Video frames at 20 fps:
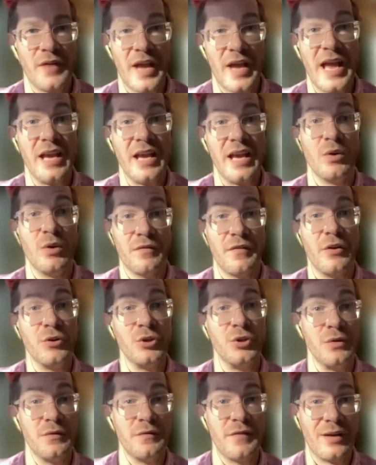hey, we're very
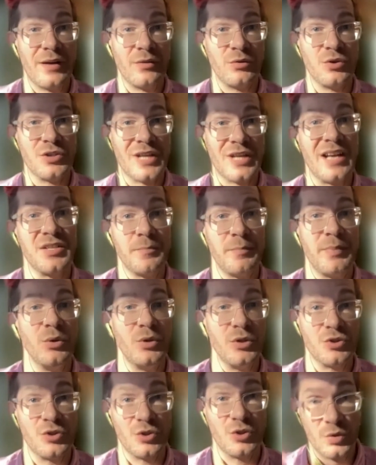good founders at
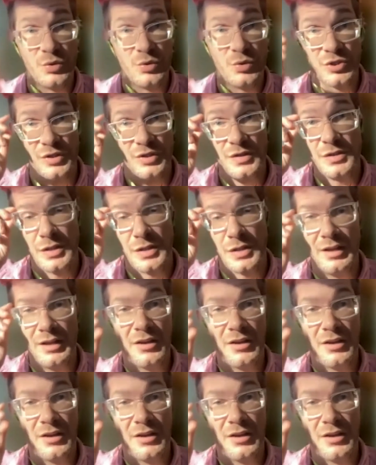building solutions,